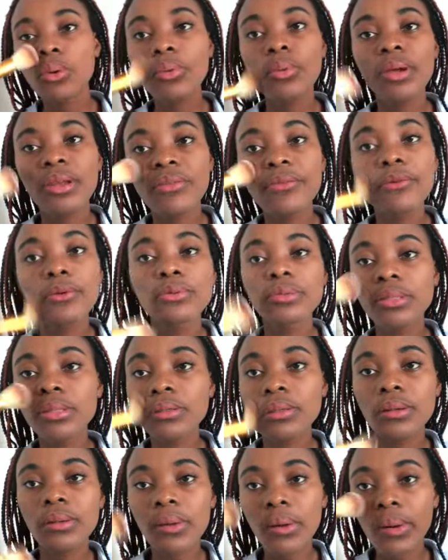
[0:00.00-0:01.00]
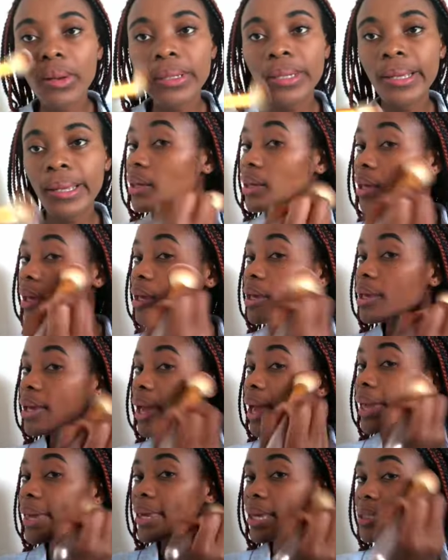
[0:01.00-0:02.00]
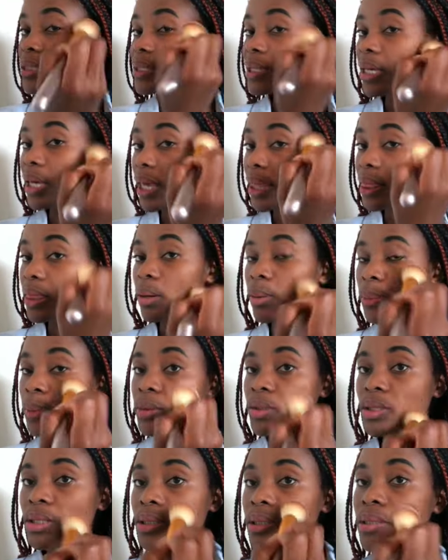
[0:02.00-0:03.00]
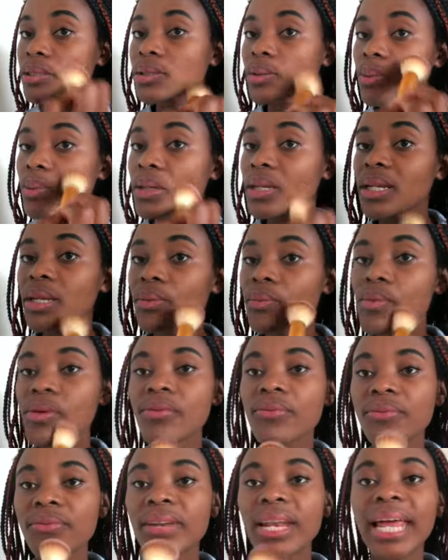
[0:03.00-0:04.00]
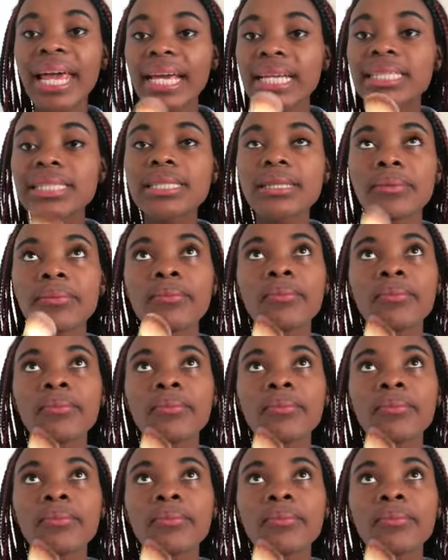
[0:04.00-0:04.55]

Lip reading: grateful to God that I get to get the opportunity to really reflect